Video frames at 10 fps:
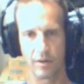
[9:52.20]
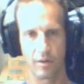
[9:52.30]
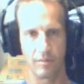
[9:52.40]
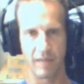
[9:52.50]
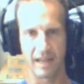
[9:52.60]

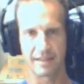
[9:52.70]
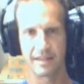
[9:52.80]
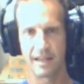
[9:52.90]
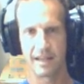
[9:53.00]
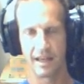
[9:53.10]
mates.
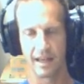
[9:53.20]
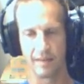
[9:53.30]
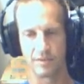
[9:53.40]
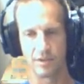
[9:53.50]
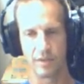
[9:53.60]
So
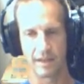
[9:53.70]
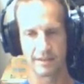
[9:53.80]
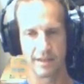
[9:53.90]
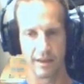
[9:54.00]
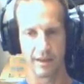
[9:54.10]
that's
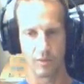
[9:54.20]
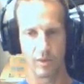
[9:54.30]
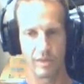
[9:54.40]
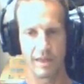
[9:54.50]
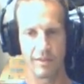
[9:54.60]

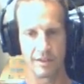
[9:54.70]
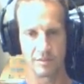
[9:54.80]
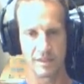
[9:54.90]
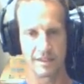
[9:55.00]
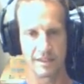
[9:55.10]
within the
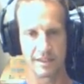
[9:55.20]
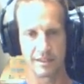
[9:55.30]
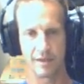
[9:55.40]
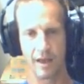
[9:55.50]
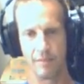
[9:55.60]
species.
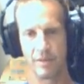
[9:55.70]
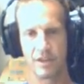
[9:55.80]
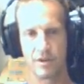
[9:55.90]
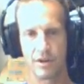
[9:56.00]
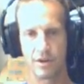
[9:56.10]
But you can
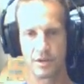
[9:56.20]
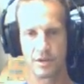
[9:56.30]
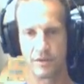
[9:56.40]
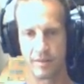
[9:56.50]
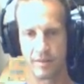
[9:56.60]
also have
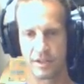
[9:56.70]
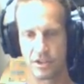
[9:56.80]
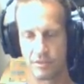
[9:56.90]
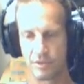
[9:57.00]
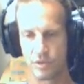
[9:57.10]
competition
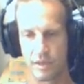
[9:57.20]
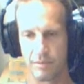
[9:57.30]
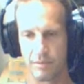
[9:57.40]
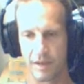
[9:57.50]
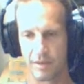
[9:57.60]
between
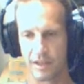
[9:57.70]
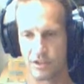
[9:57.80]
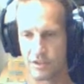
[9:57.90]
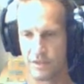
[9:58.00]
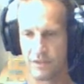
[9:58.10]
populations of
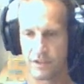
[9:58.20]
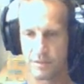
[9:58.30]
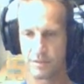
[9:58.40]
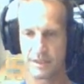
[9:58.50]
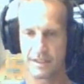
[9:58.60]
different
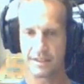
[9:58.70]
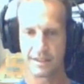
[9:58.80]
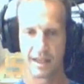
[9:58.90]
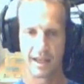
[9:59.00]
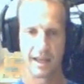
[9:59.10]
species,
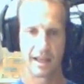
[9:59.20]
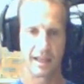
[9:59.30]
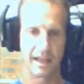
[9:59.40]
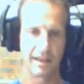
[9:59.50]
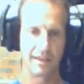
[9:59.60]
like
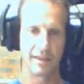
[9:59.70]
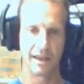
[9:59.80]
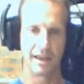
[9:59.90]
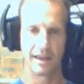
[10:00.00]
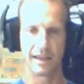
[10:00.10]
the
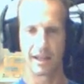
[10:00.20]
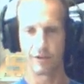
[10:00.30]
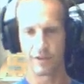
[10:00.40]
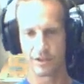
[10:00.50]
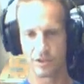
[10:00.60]
yellowfin
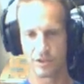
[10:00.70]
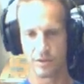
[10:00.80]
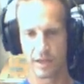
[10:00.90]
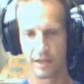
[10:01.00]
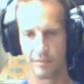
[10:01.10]
tuna
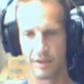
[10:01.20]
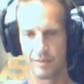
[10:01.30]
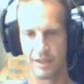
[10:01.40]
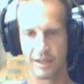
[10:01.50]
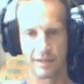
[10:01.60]
might be
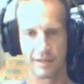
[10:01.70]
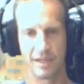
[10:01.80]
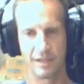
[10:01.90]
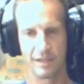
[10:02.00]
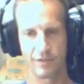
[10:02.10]
competing
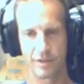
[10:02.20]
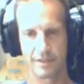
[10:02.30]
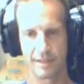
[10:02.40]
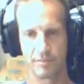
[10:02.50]
for the same prey